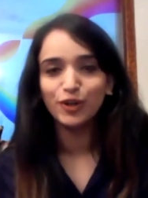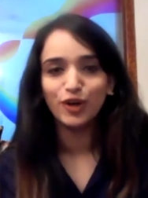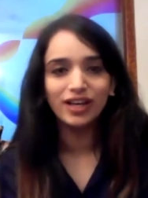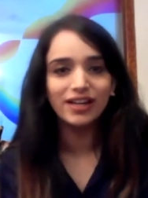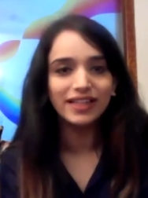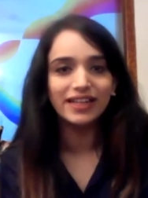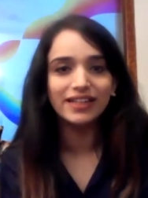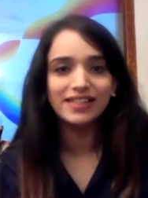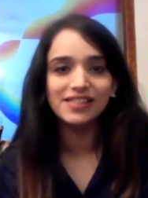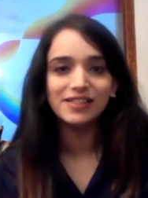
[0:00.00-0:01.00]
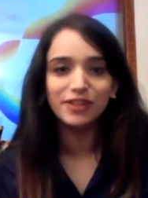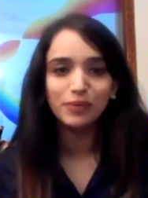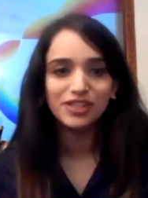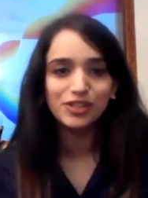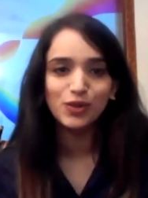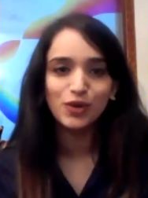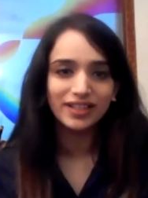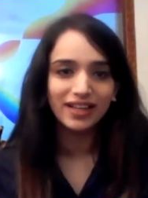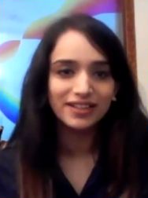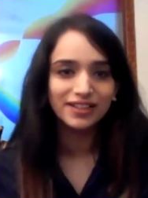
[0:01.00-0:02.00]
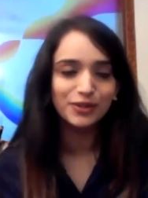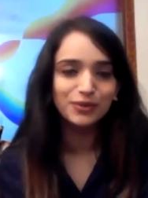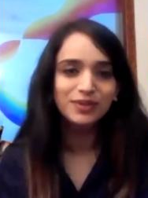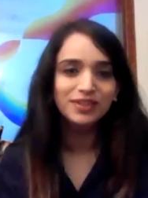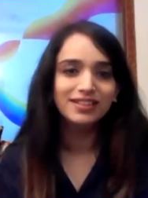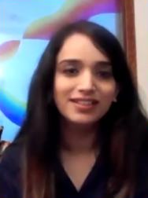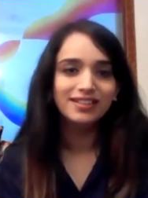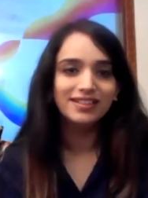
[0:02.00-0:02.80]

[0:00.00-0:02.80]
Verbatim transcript: for all our attendees if they wish to contact you